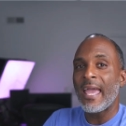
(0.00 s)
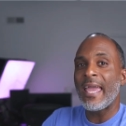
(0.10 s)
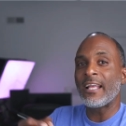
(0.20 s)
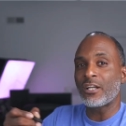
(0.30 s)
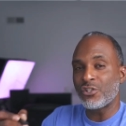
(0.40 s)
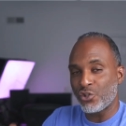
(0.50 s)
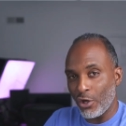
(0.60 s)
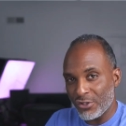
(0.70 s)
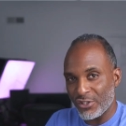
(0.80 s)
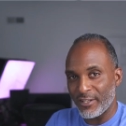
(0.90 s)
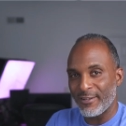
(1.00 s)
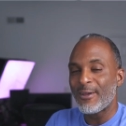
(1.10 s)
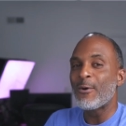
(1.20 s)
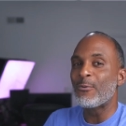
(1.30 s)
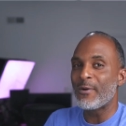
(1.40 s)
in conjunction
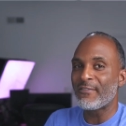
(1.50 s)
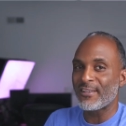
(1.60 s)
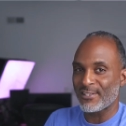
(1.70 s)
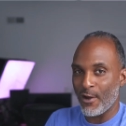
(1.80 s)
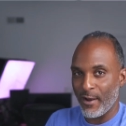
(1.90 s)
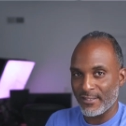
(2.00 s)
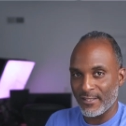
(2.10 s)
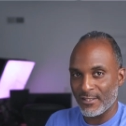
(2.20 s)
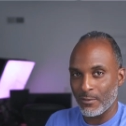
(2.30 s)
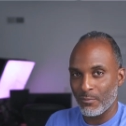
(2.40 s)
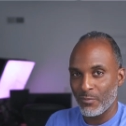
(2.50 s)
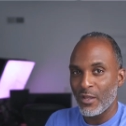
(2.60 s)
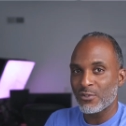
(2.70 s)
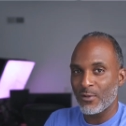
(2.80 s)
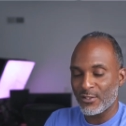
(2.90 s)
with the starring system.
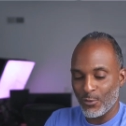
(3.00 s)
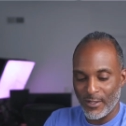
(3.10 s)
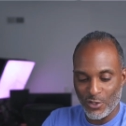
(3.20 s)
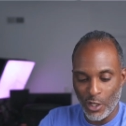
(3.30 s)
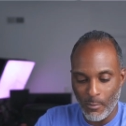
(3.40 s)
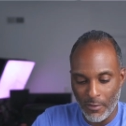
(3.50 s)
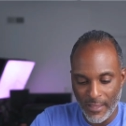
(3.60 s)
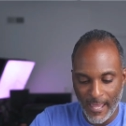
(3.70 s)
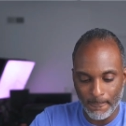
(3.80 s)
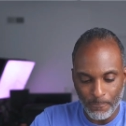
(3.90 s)
So let's go ahead and talk about that.